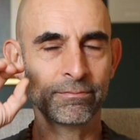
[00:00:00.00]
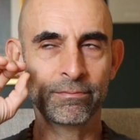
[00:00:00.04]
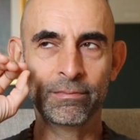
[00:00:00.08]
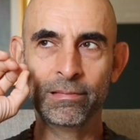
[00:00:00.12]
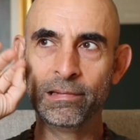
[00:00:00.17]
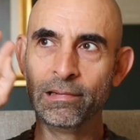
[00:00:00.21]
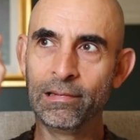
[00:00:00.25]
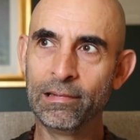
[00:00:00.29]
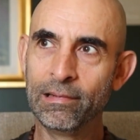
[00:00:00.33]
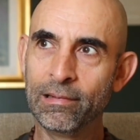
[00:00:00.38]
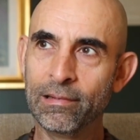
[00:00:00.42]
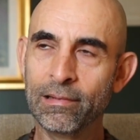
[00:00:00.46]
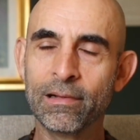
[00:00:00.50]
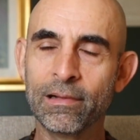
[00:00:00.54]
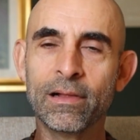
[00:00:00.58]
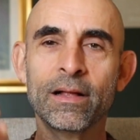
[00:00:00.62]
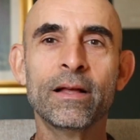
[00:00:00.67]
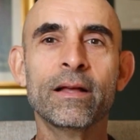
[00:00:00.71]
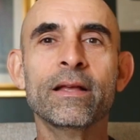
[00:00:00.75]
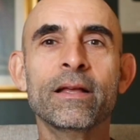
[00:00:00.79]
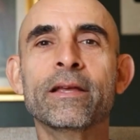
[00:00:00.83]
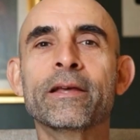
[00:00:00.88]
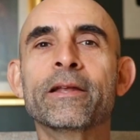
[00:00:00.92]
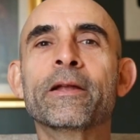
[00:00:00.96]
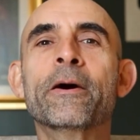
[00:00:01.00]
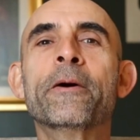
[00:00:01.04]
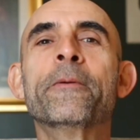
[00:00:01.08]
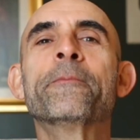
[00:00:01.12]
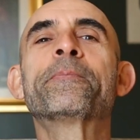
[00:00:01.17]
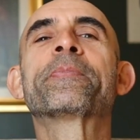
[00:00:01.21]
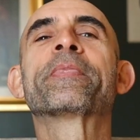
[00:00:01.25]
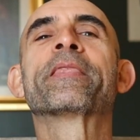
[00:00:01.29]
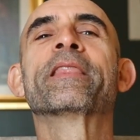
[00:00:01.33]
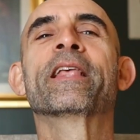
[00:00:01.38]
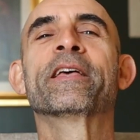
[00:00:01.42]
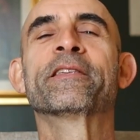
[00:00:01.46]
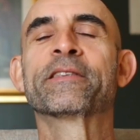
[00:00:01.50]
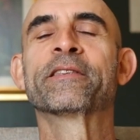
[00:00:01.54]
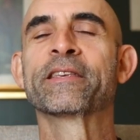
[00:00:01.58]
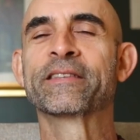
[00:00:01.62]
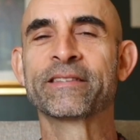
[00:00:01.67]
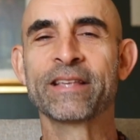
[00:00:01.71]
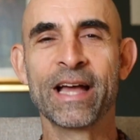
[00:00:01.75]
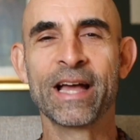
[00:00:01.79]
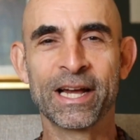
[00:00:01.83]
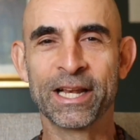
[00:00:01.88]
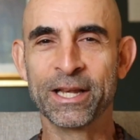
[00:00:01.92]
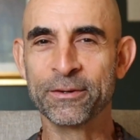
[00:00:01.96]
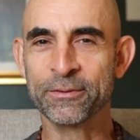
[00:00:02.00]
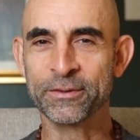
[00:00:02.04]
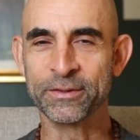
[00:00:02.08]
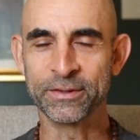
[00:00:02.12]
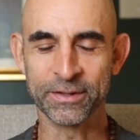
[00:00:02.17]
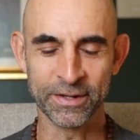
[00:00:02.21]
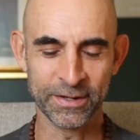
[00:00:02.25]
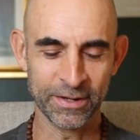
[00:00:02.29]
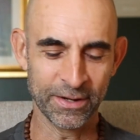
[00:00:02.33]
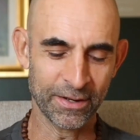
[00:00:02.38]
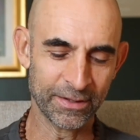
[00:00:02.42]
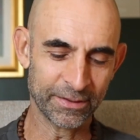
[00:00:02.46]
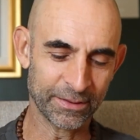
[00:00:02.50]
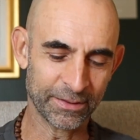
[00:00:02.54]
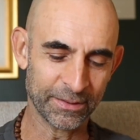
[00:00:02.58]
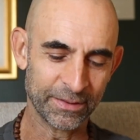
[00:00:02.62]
boo, you know, that's exactly what's going on.